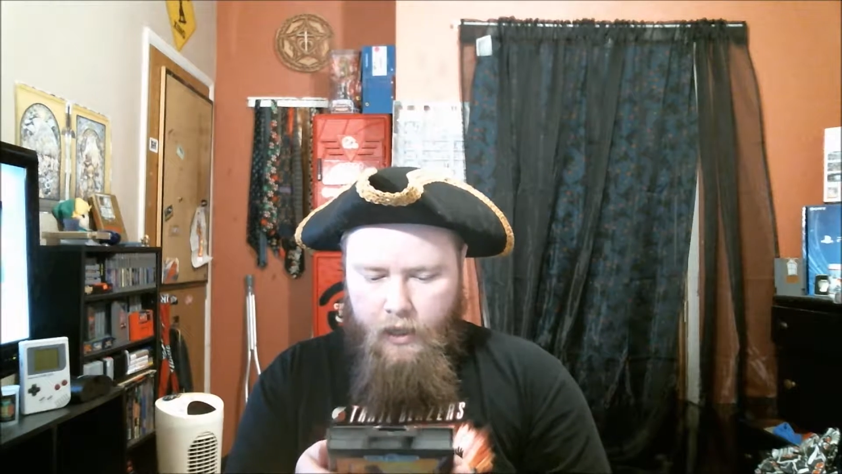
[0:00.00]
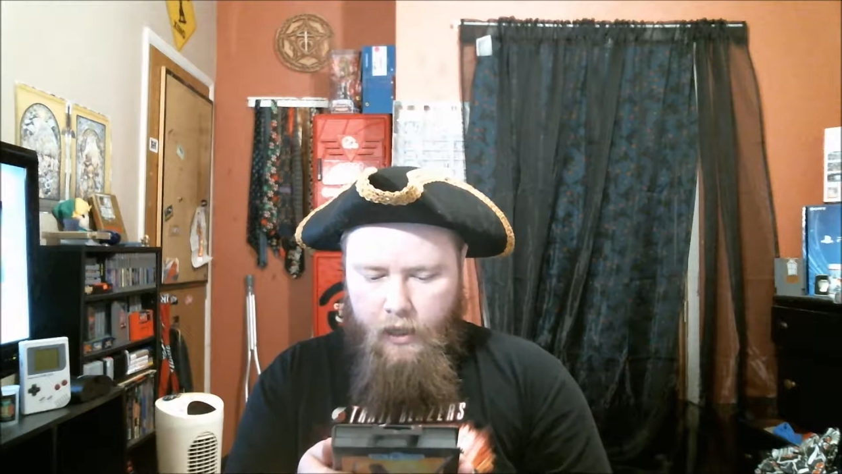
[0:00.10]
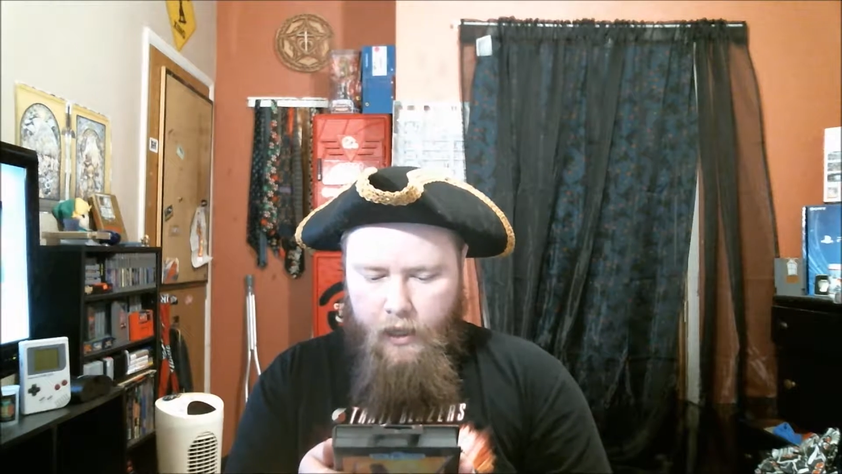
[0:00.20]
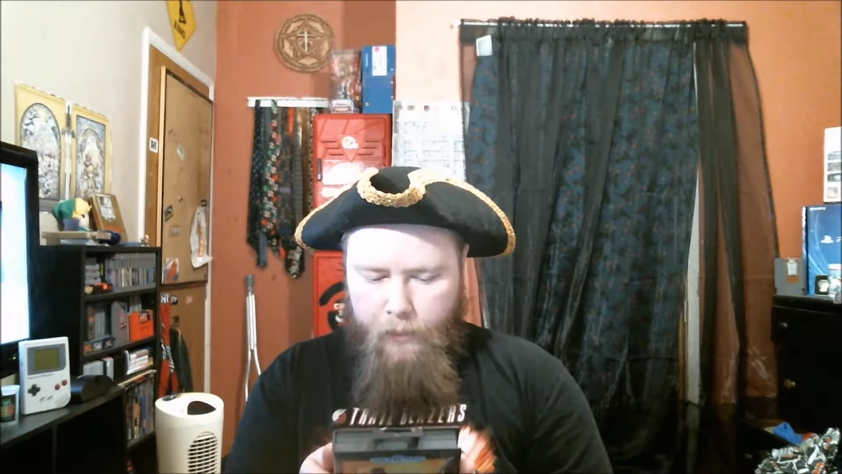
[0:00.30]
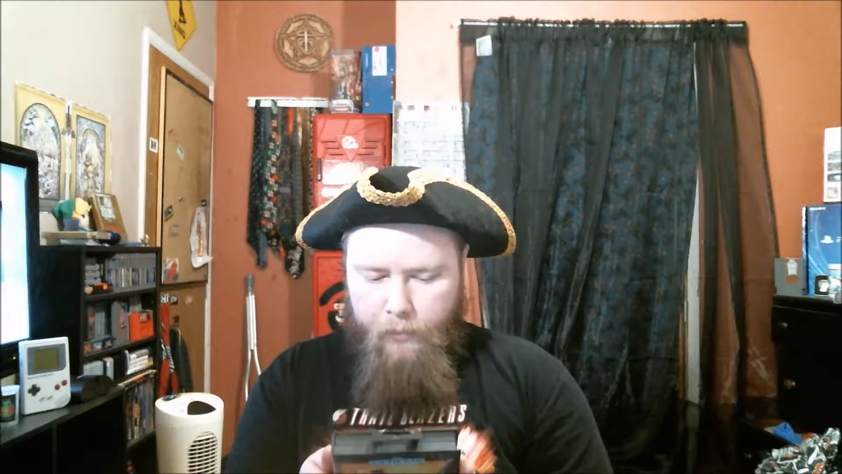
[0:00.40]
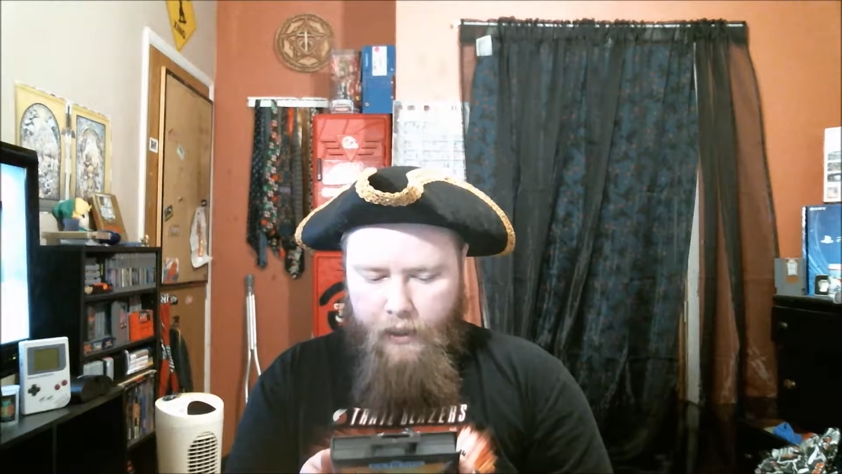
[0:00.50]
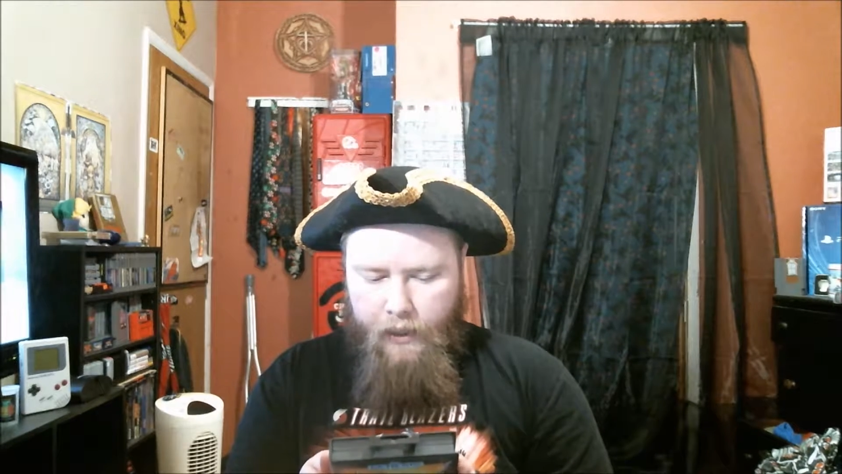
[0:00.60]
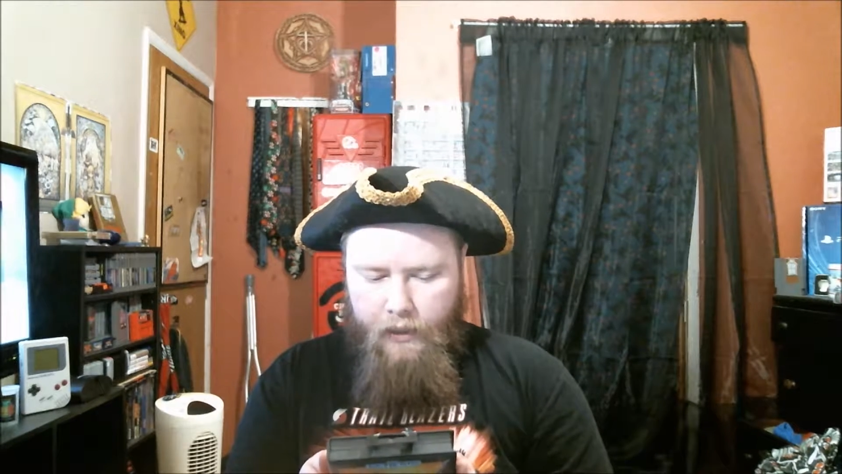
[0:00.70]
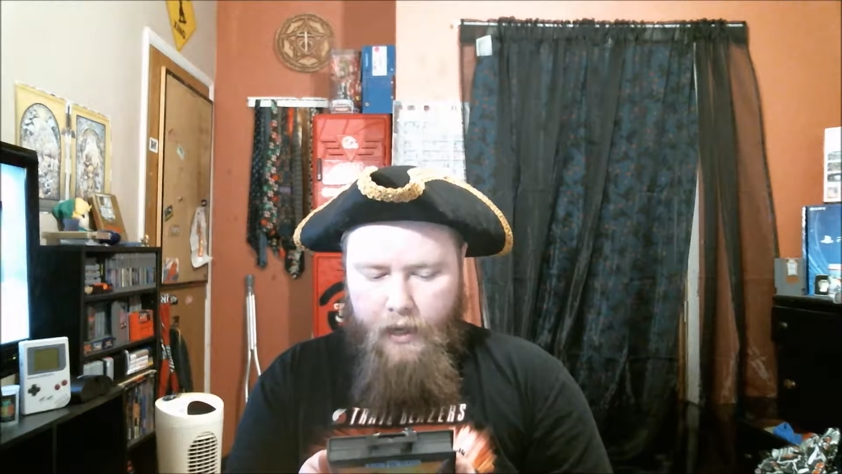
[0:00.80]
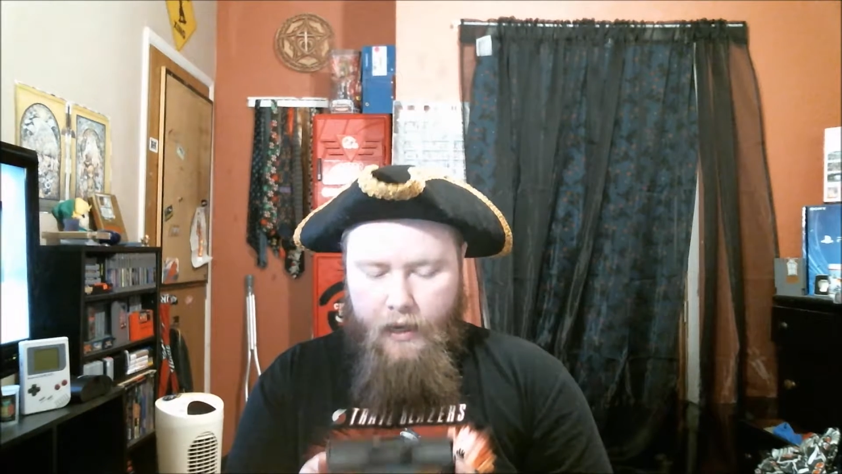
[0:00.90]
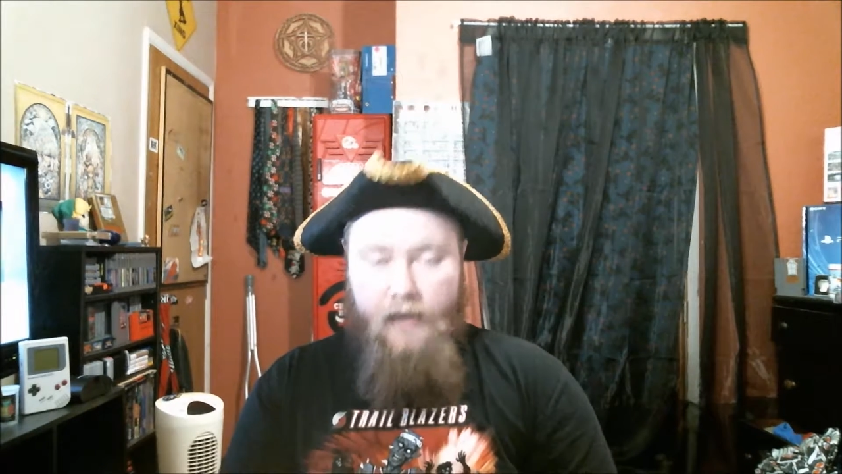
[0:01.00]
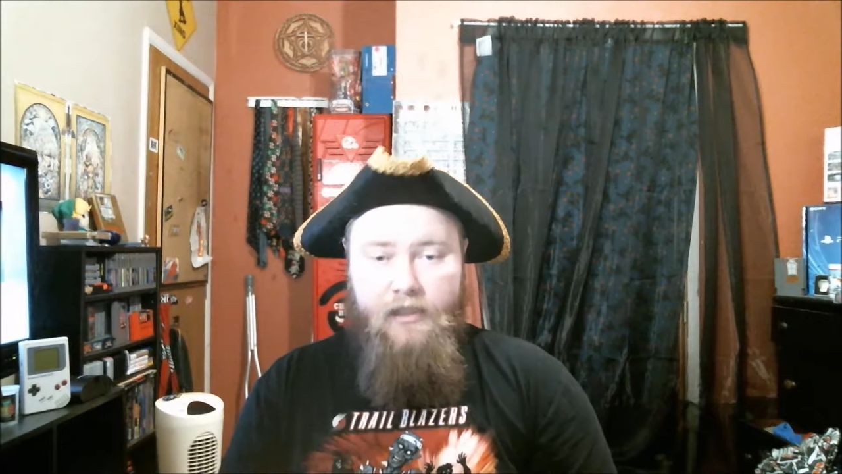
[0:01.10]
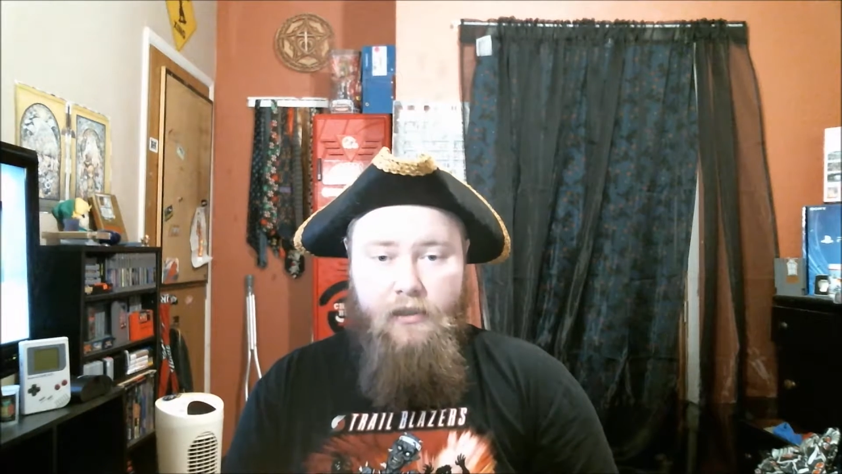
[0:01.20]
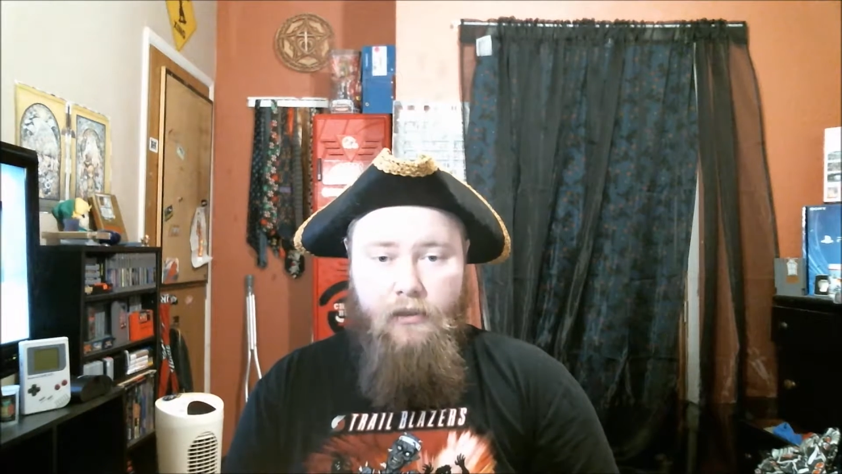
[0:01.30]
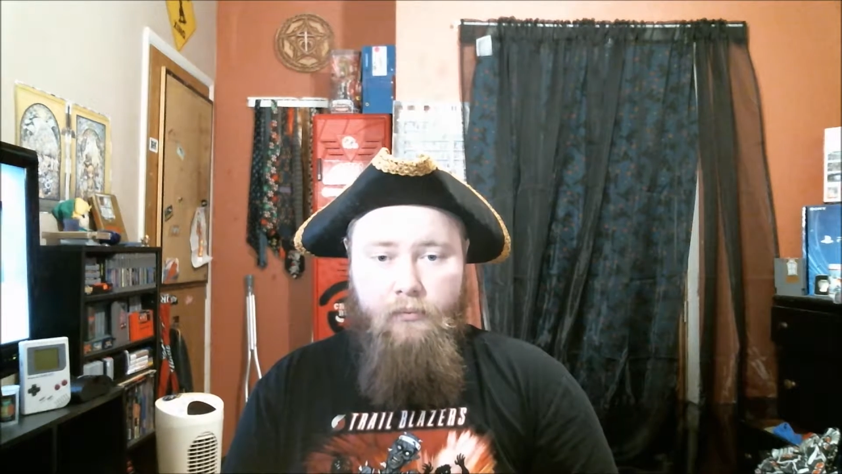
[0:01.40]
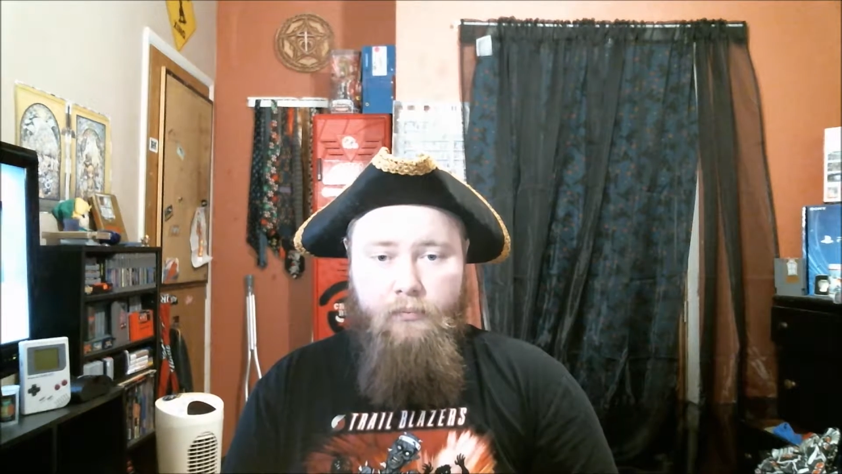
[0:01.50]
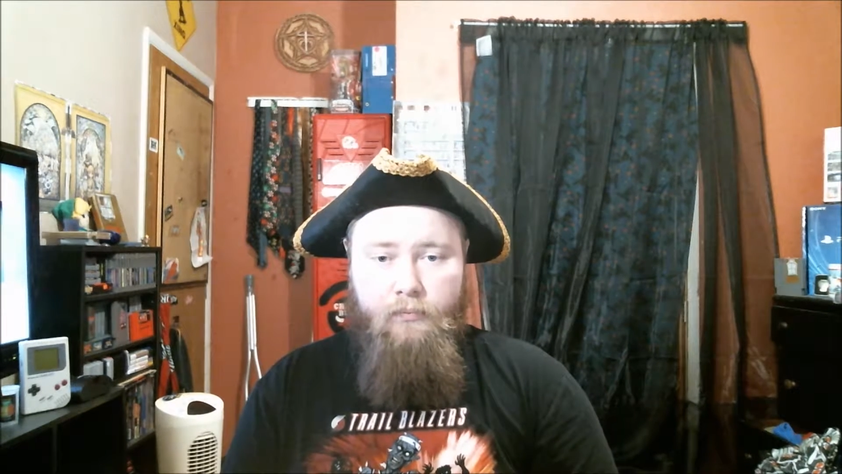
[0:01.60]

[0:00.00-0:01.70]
and not actually